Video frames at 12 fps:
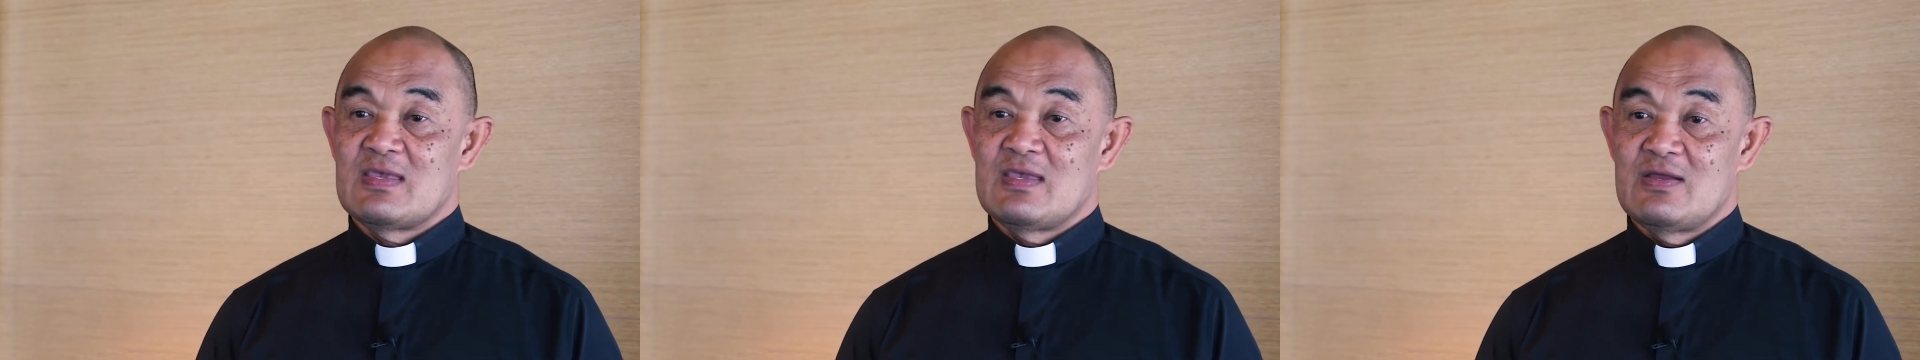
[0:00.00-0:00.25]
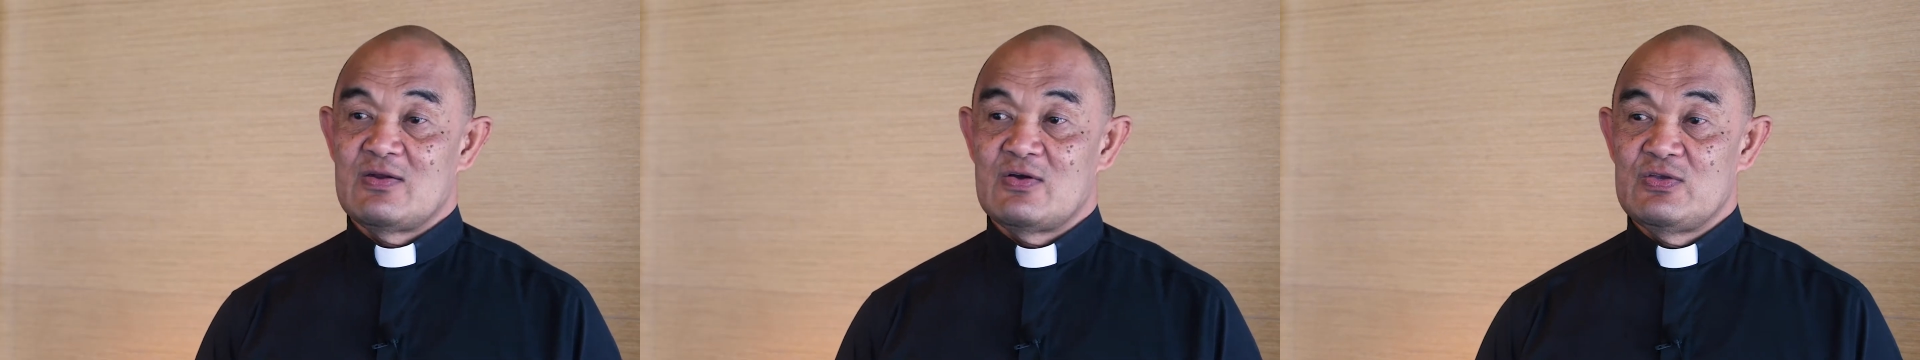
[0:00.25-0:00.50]

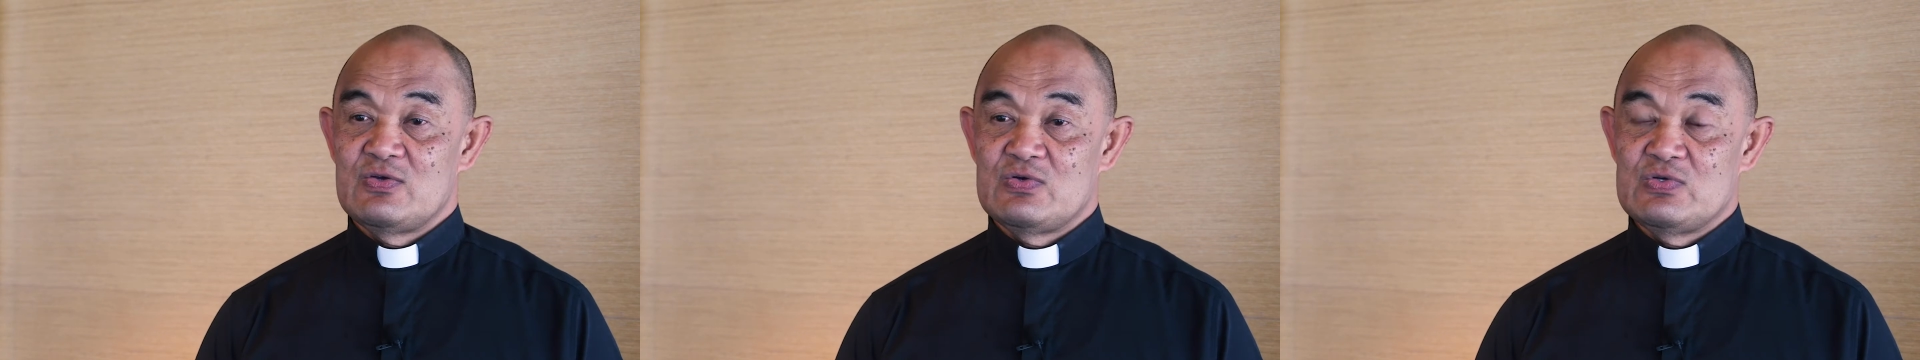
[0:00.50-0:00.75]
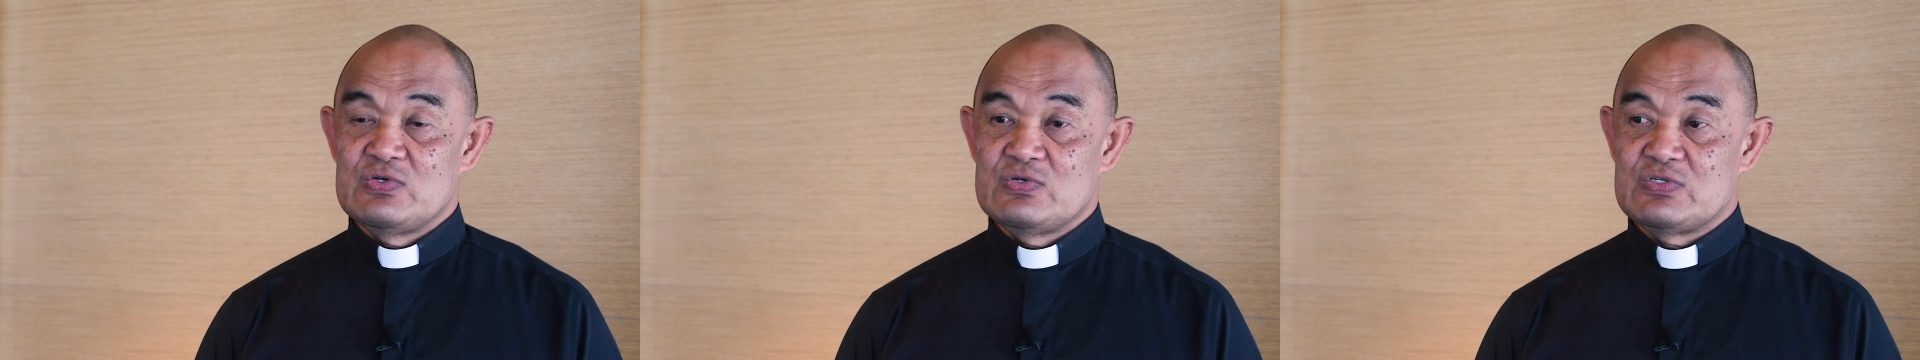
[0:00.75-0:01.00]
You know,
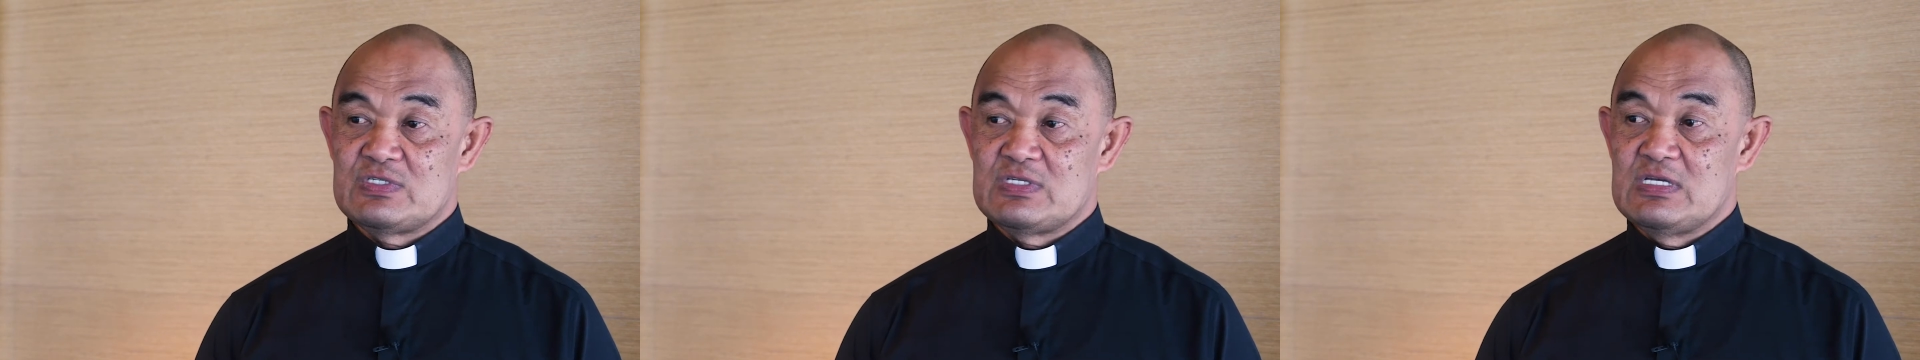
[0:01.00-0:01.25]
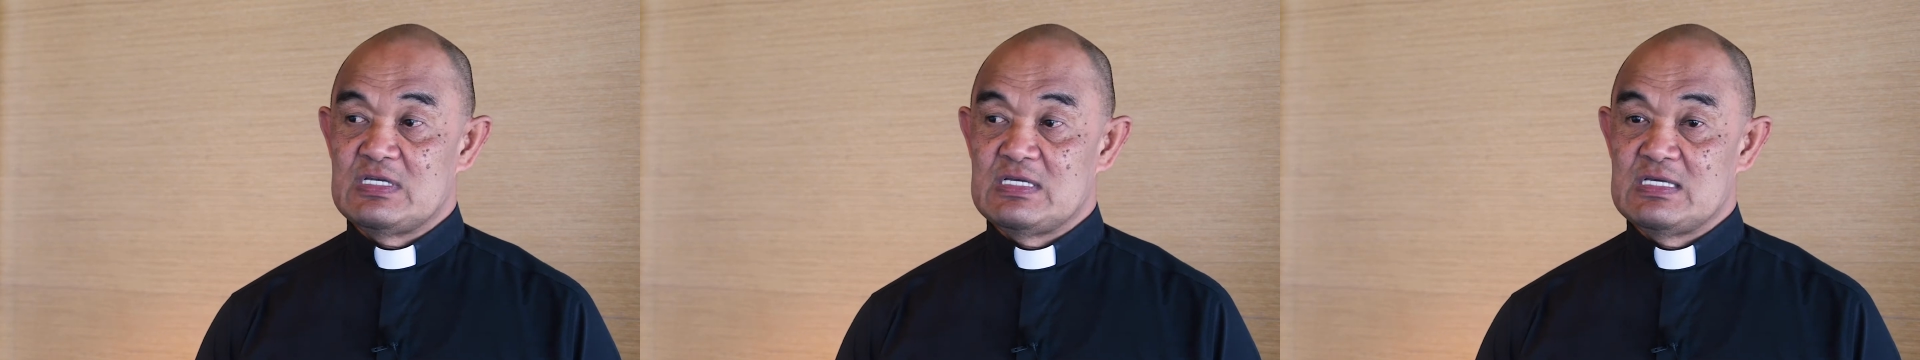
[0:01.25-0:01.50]
you
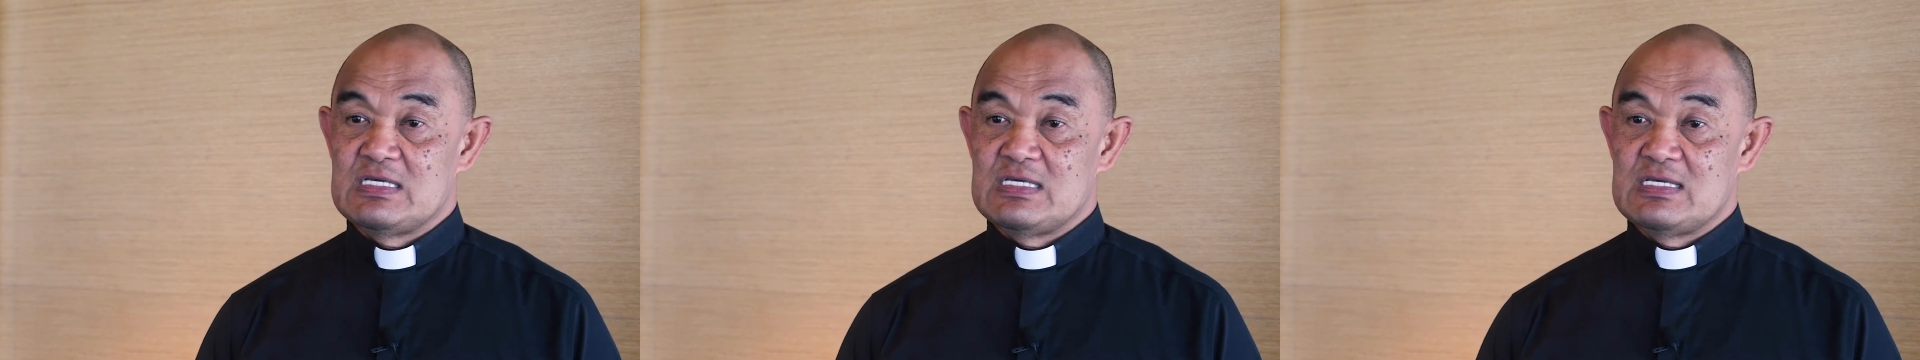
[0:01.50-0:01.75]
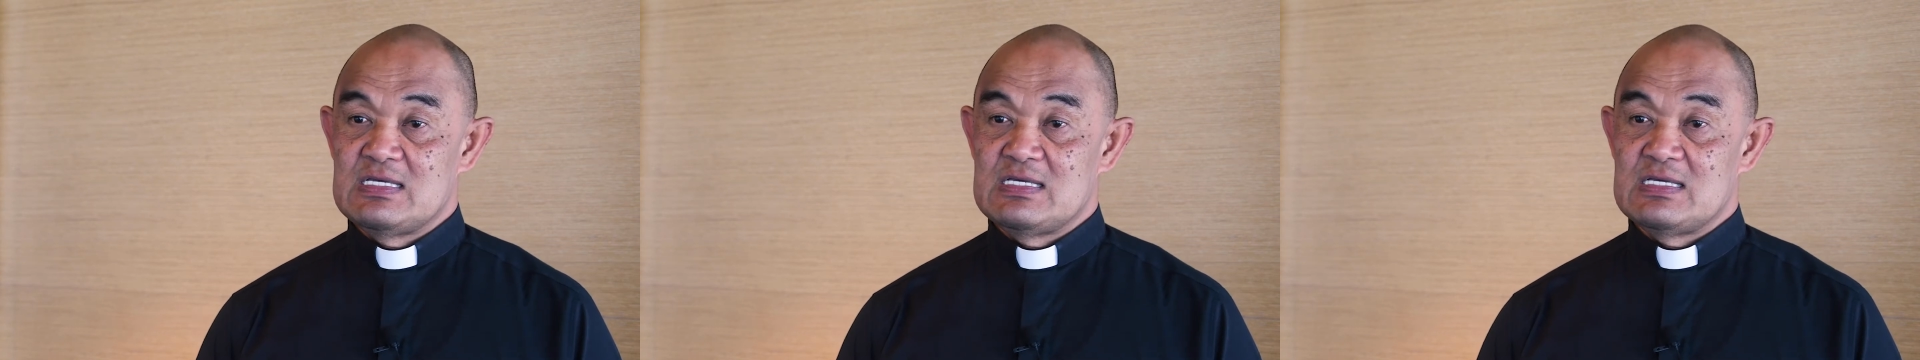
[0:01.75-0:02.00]

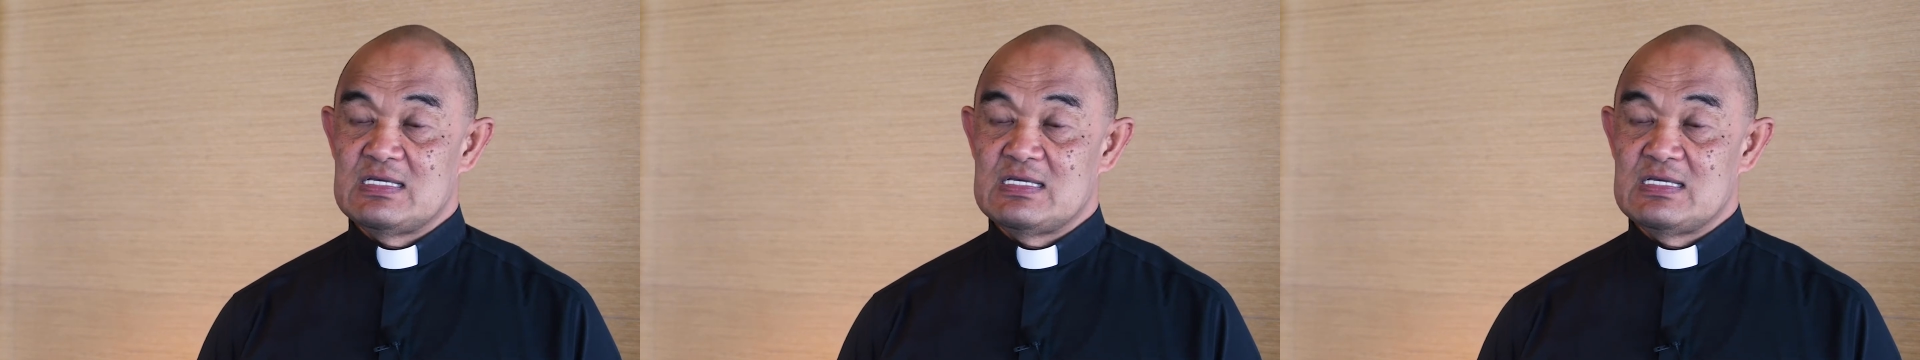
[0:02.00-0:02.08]
see